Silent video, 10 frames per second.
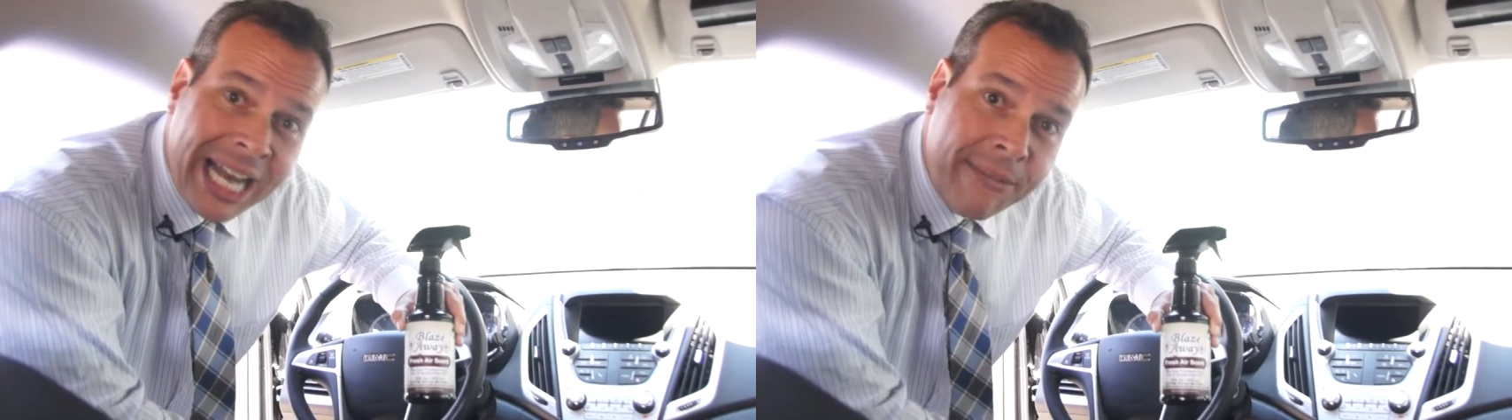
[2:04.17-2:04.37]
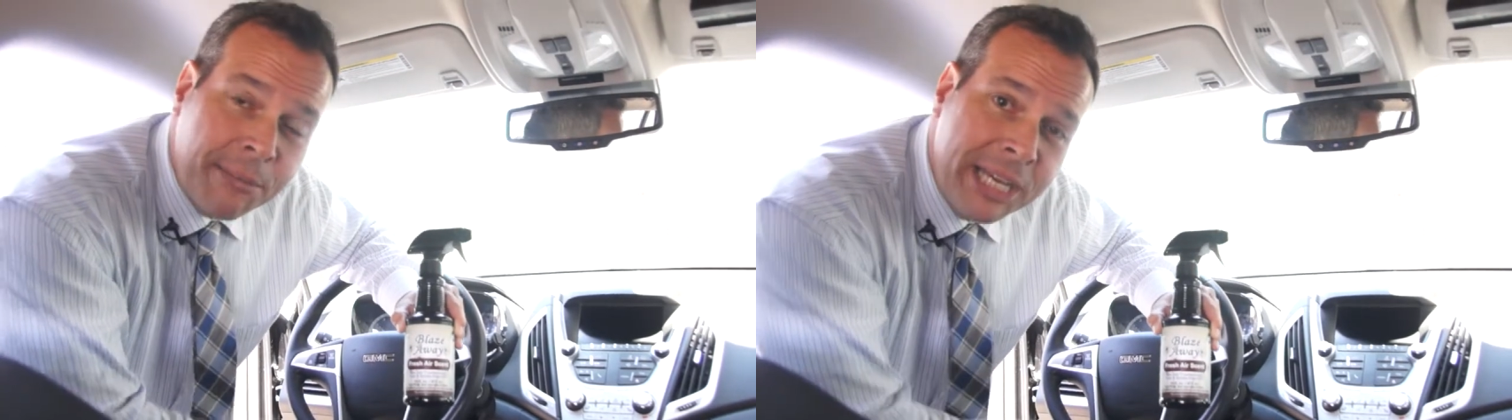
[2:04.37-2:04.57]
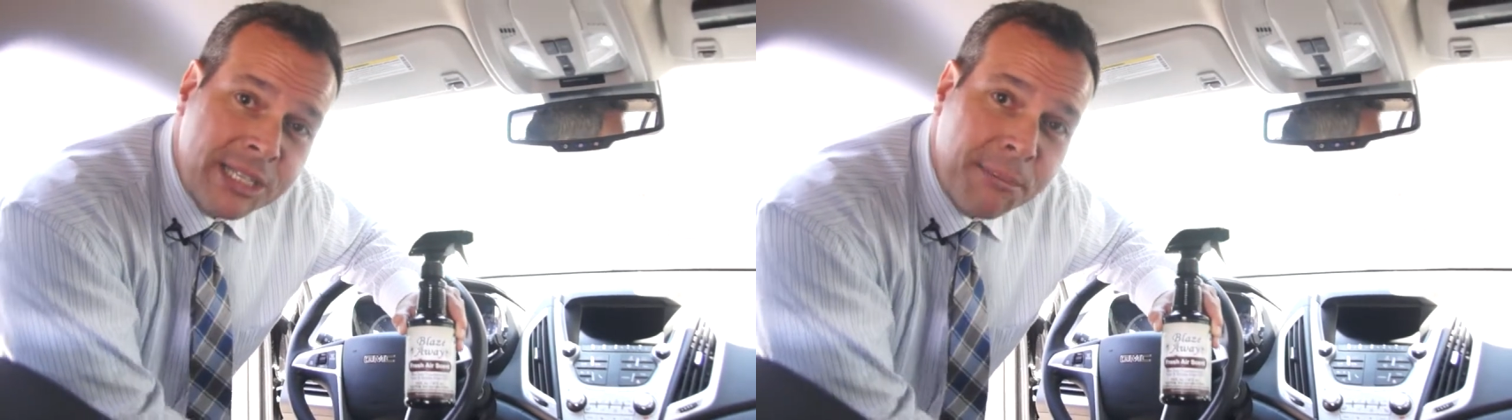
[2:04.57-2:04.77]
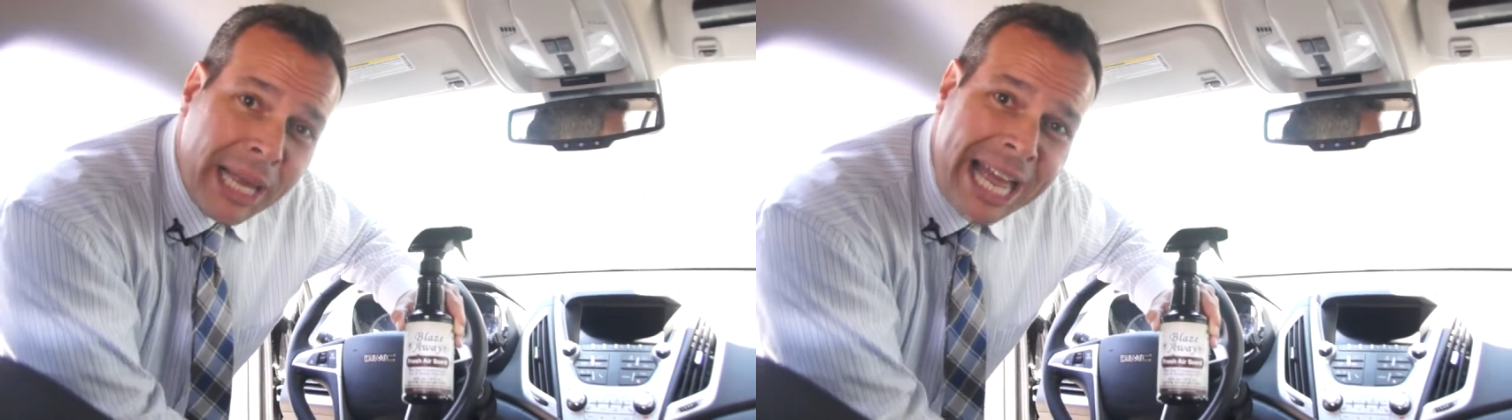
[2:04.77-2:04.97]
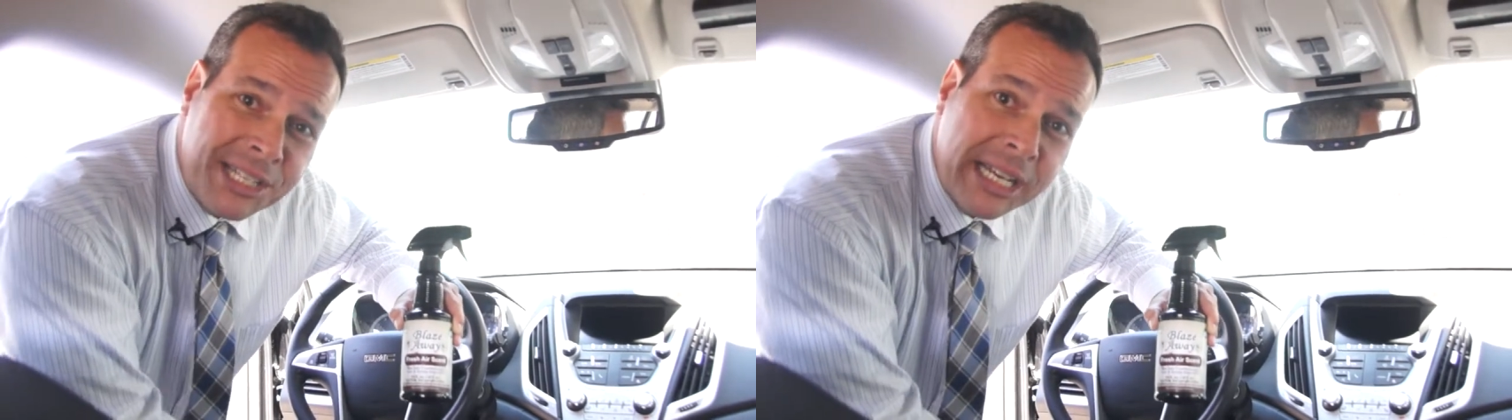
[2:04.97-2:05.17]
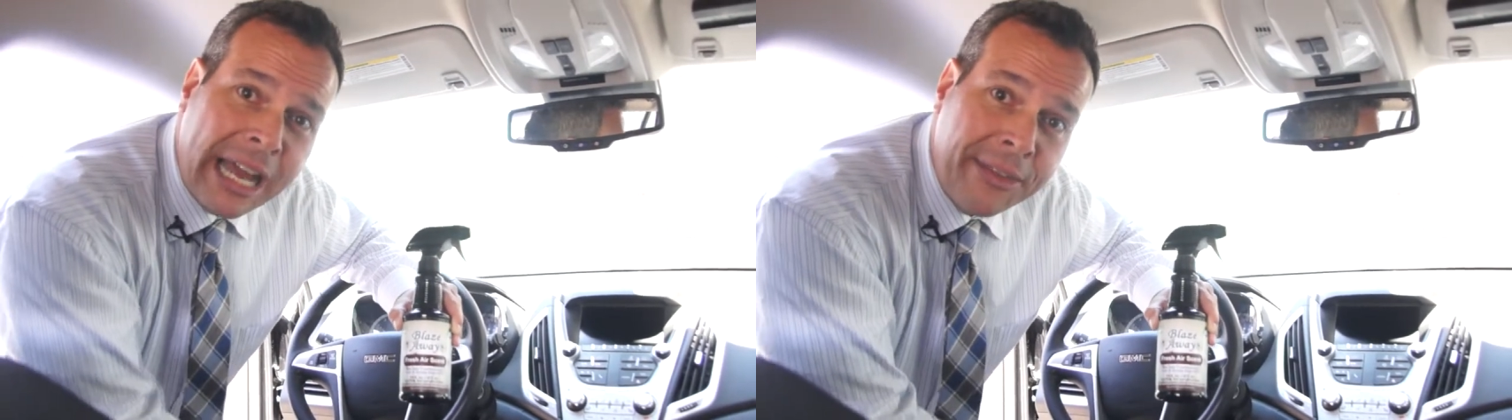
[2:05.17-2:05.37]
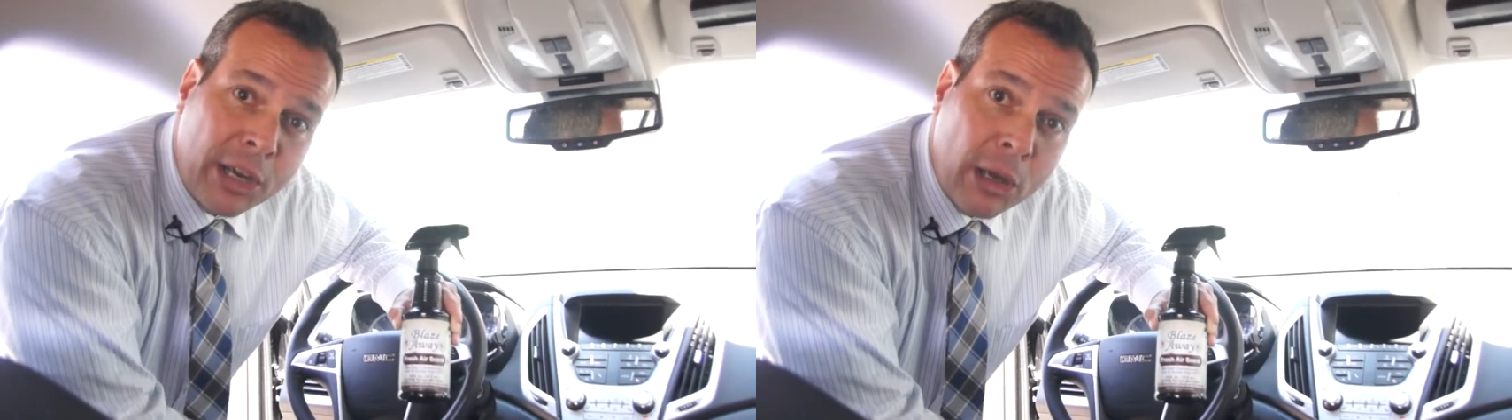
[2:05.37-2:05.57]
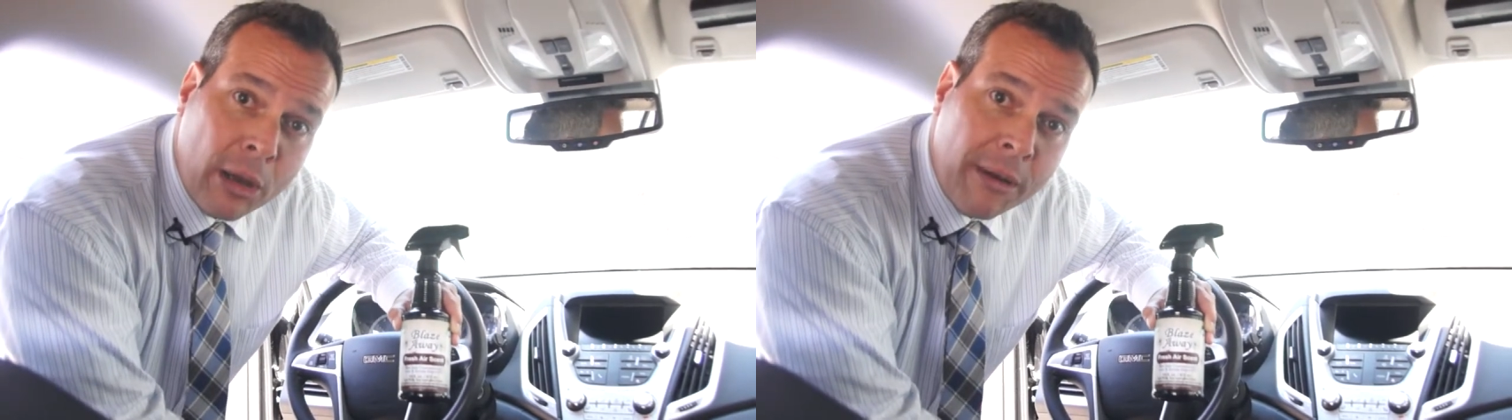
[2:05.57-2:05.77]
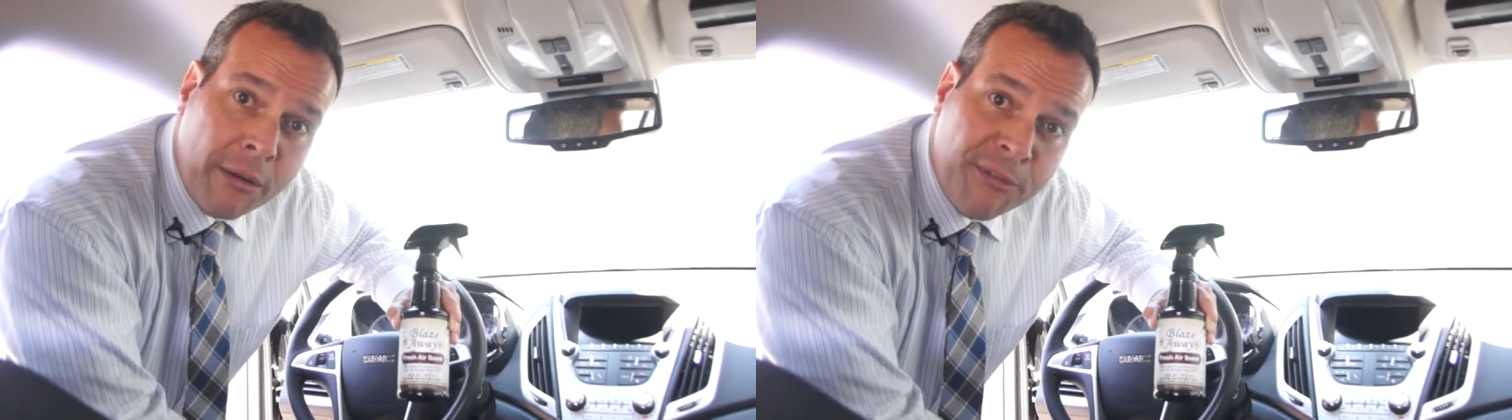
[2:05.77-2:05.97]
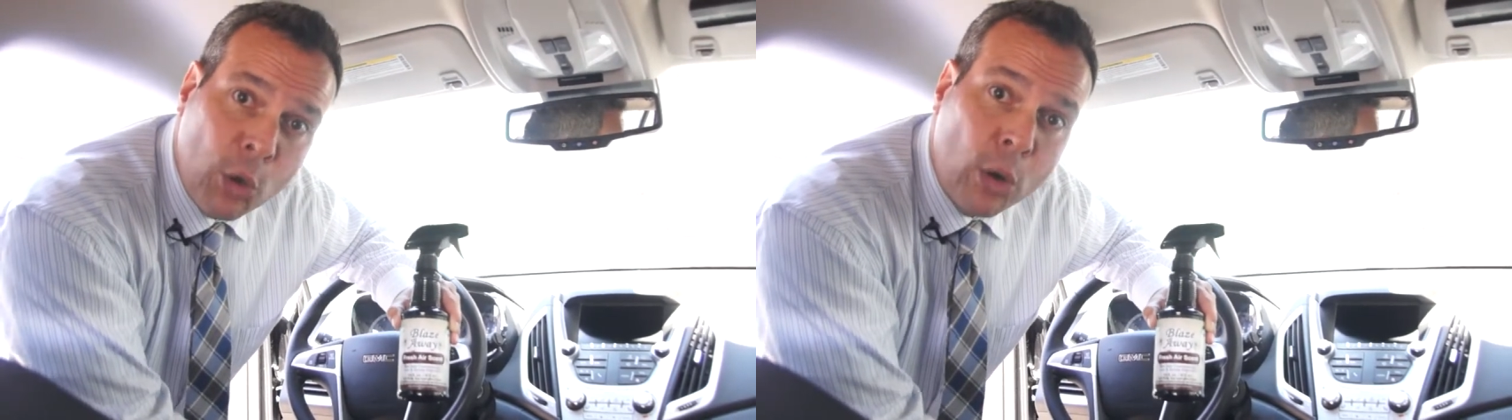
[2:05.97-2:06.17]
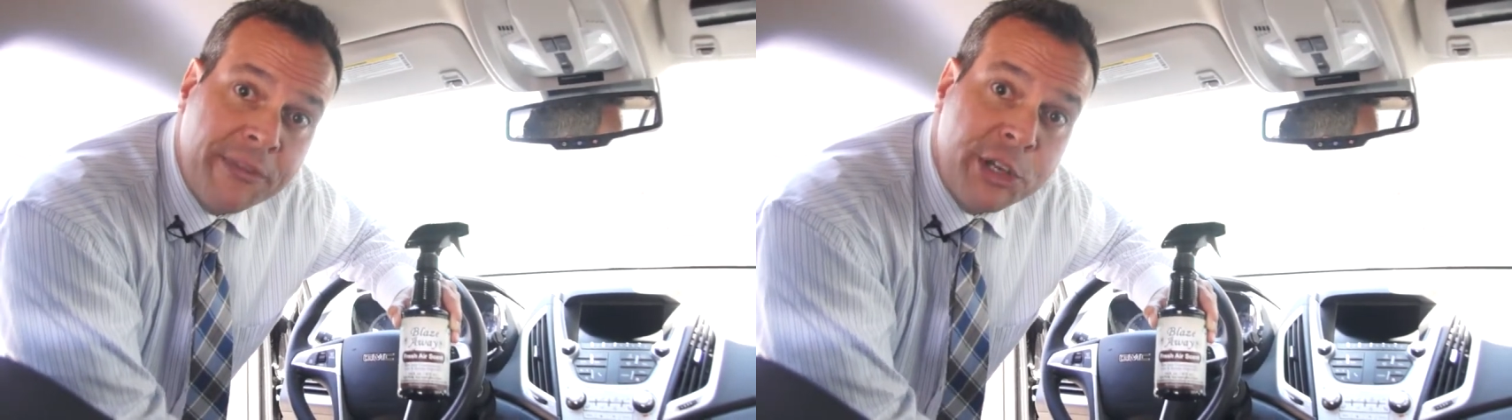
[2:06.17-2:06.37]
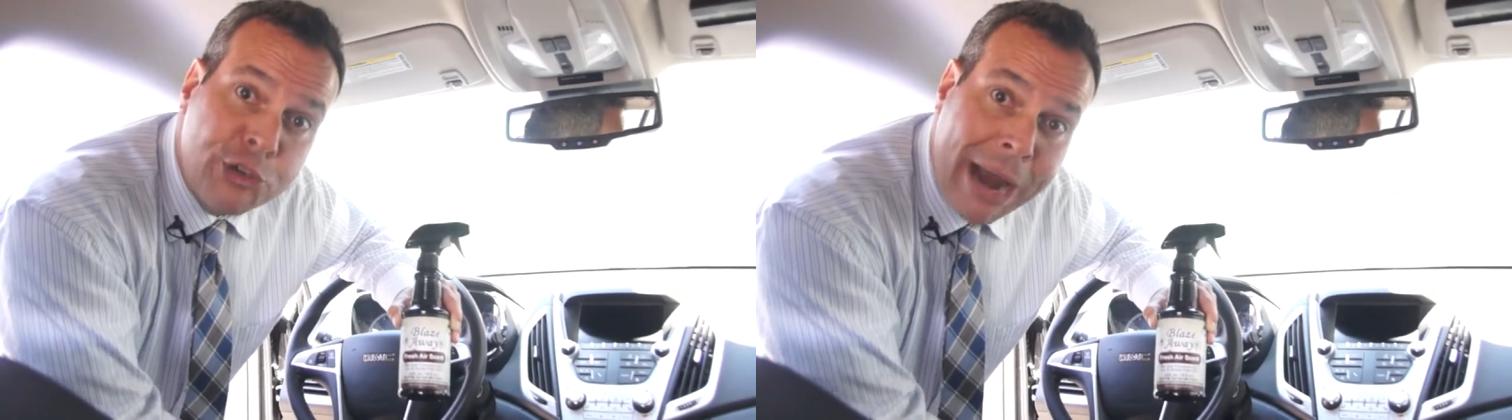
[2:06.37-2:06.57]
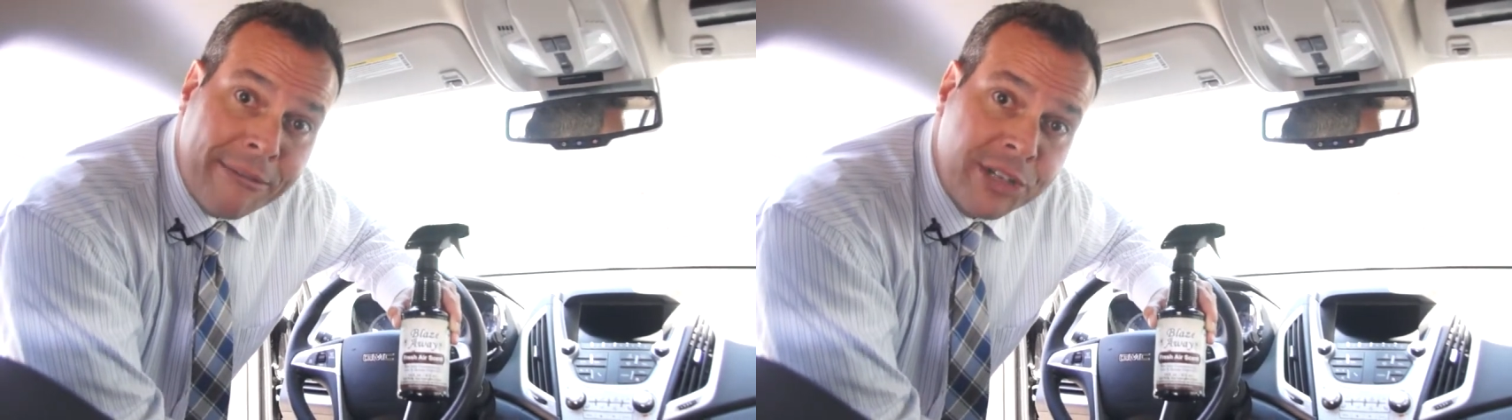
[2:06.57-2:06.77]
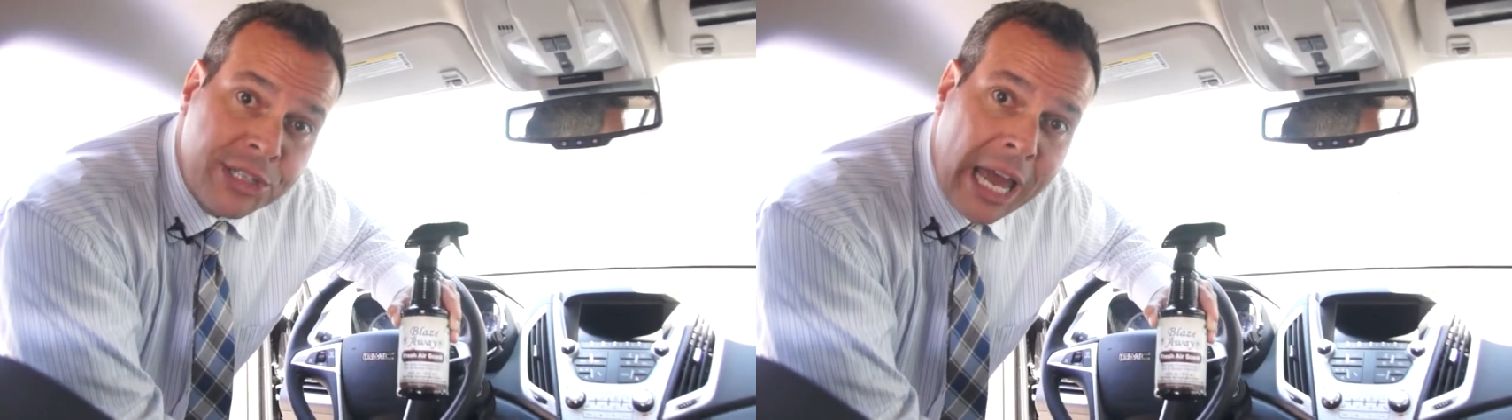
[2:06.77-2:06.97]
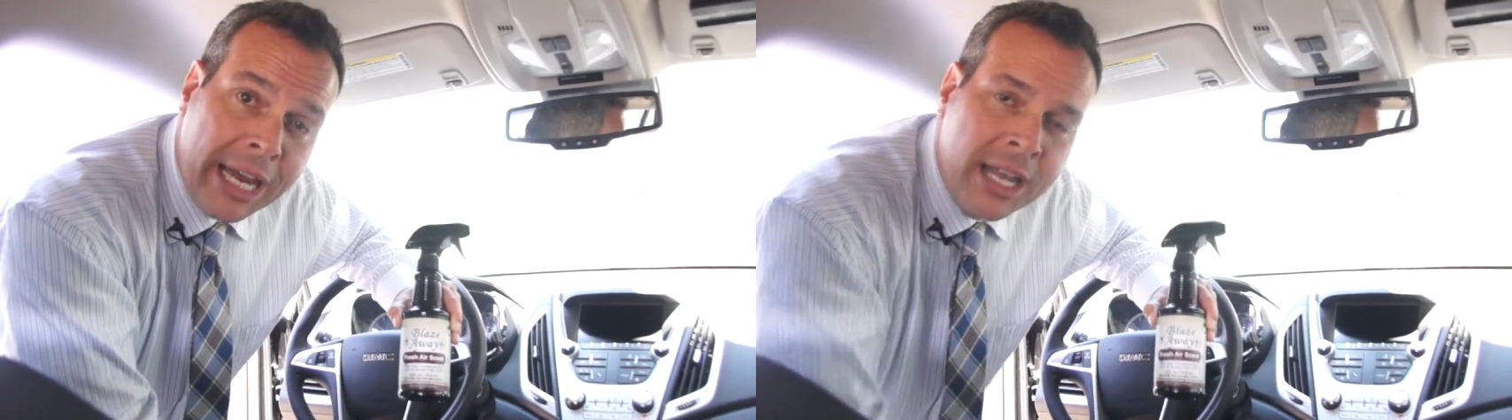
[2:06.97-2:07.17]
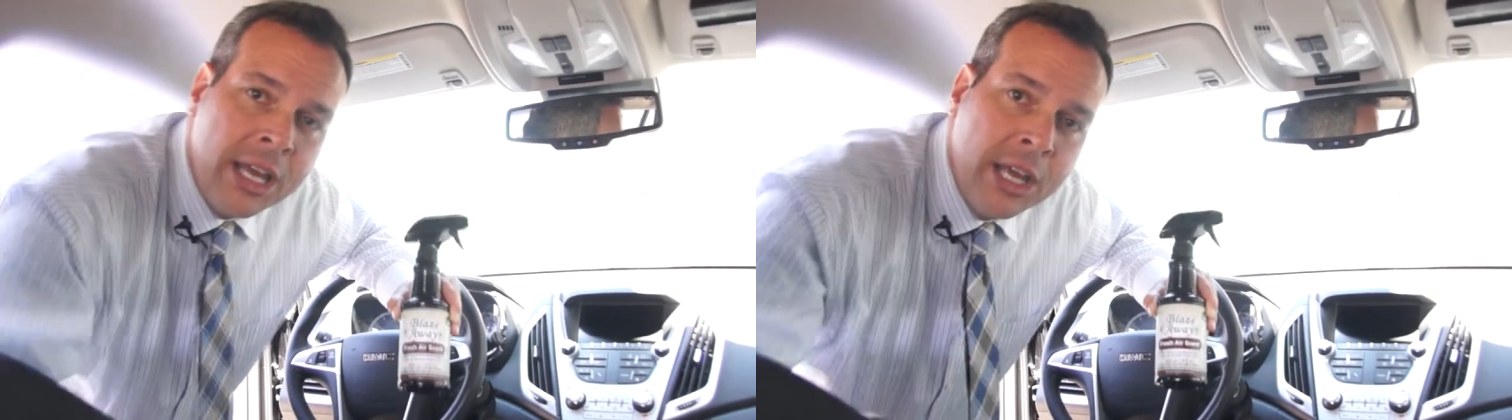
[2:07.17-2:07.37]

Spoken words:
have a piece of plastic on the floor of the driver's side.